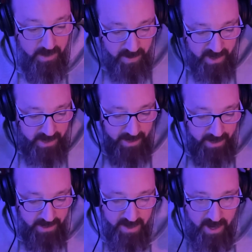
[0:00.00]
in my
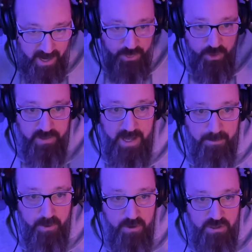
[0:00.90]
head, I thought
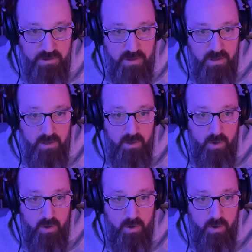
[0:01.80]
that person